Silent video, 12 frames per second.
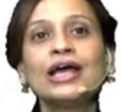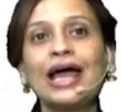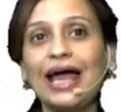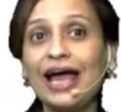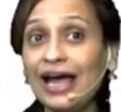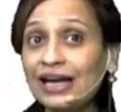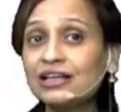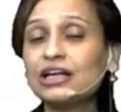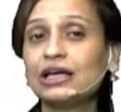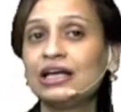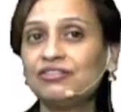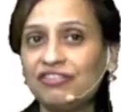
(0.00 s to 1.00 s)
And
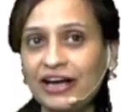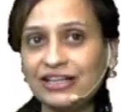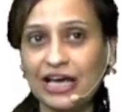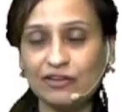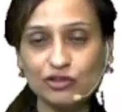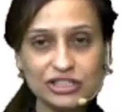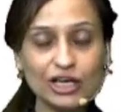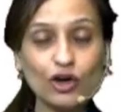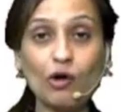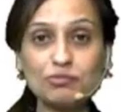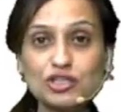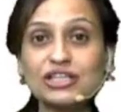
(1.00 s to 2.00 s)
in fact, I would take
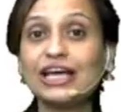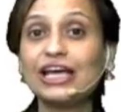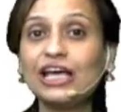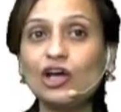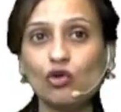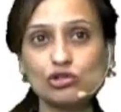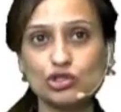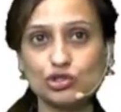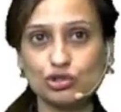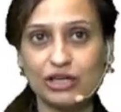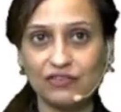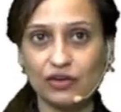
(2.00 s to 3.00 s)
option A also
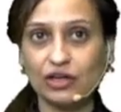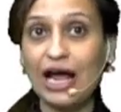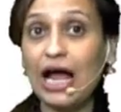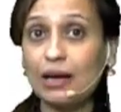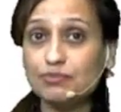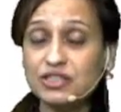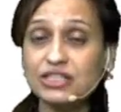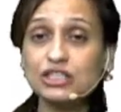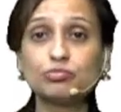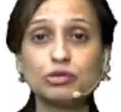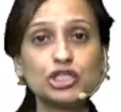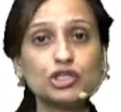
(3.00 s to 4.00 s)
together, absent
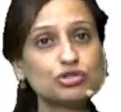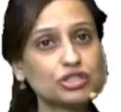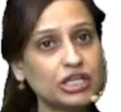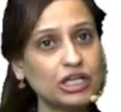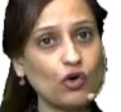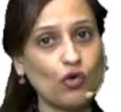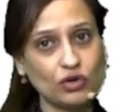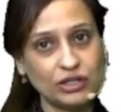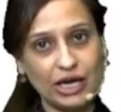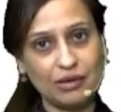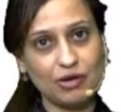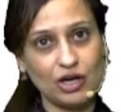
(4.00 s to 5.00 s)
pituitary on
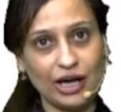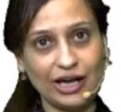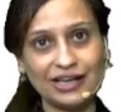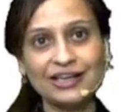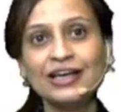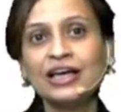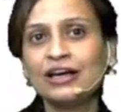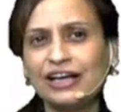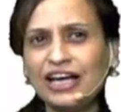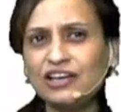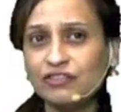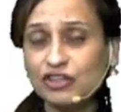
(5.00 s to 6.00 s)
MRI,
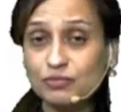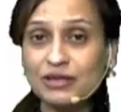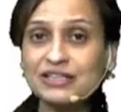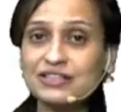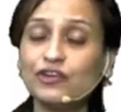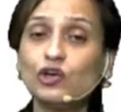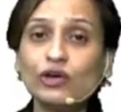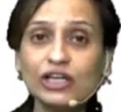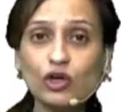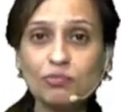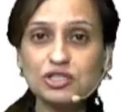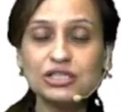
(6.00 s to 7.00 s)
right? Which means if you look at
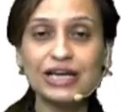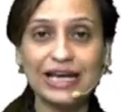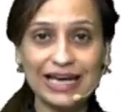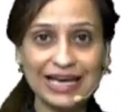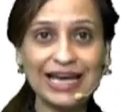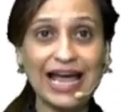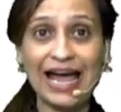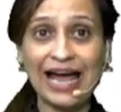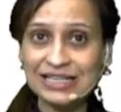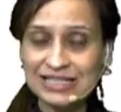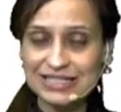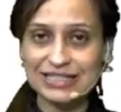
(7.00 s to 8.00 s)
option A
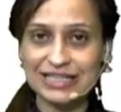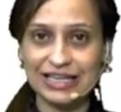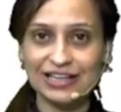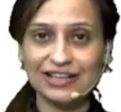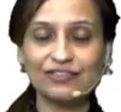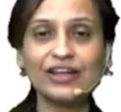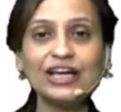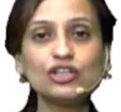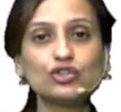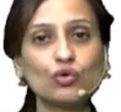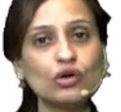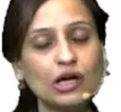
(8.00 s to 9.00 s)
and C, they
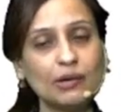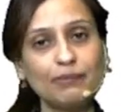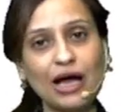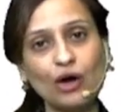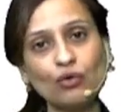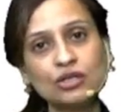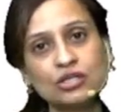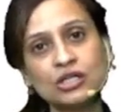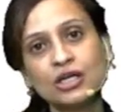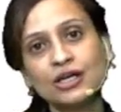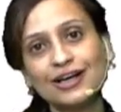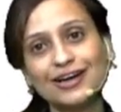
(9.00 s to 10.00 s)
talk about,
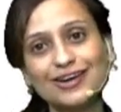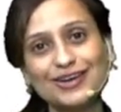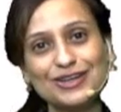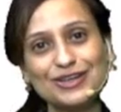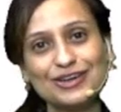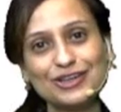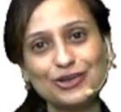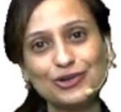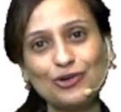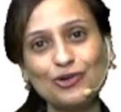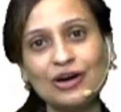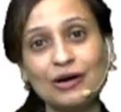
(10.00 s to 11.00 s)

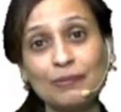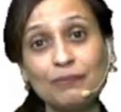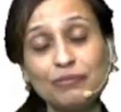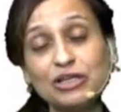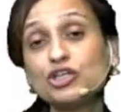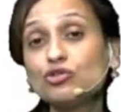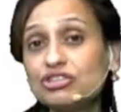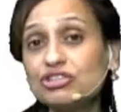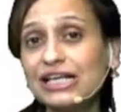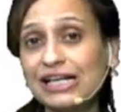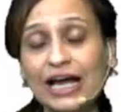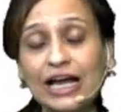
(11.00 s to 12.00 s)
a pituitary
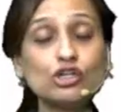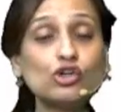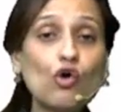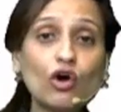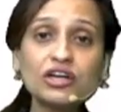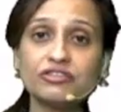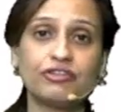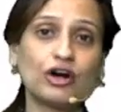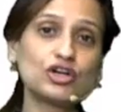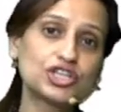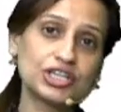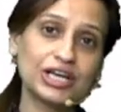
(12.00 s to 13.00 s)
gland not
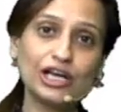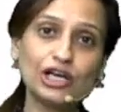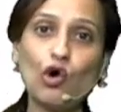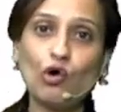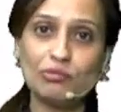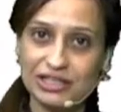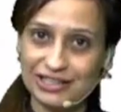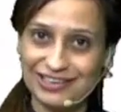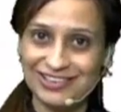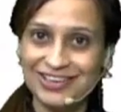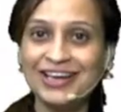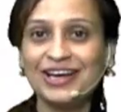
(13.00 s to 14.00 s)
functioning normally,
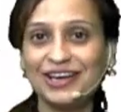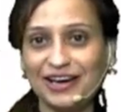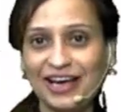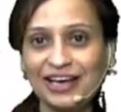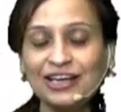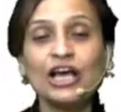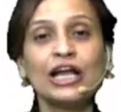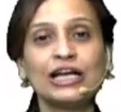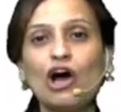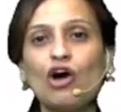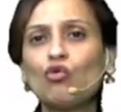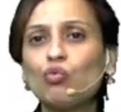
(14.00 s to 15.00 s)
right?
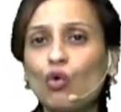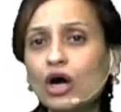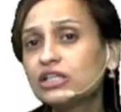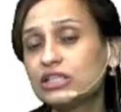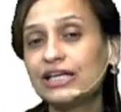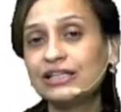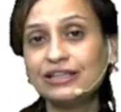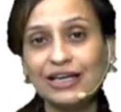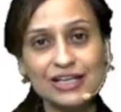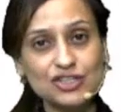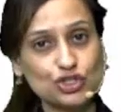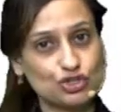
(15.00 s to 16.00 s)
Now, what in the
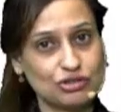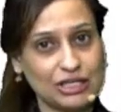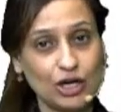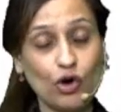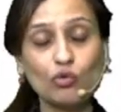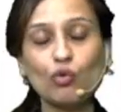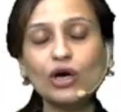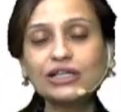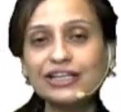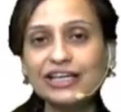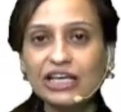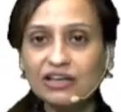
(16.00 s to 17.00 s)
history or what
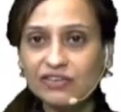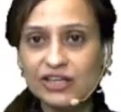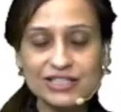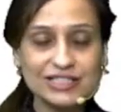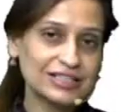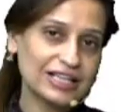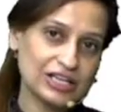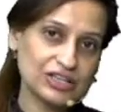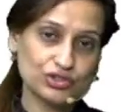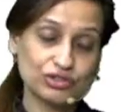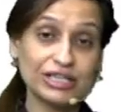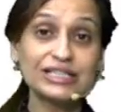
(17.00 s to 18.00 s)
keywords in the
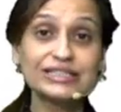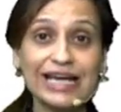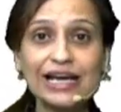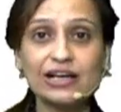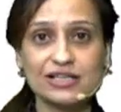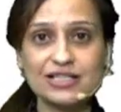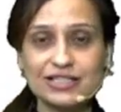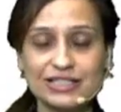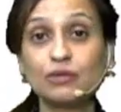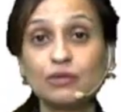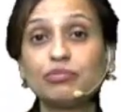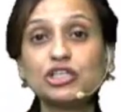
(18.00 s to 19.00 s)
history tell us that
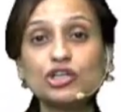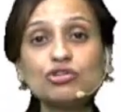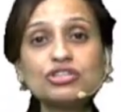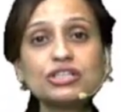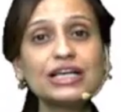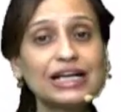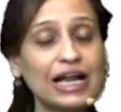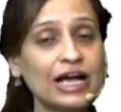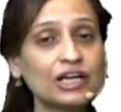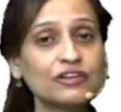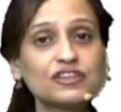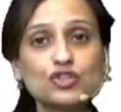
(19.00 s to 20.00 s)
the pituitary gland
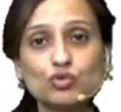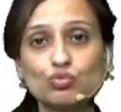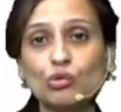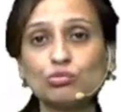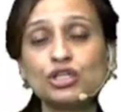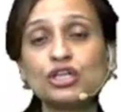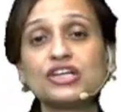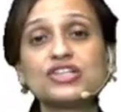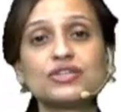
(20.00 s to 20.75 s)
of this woman is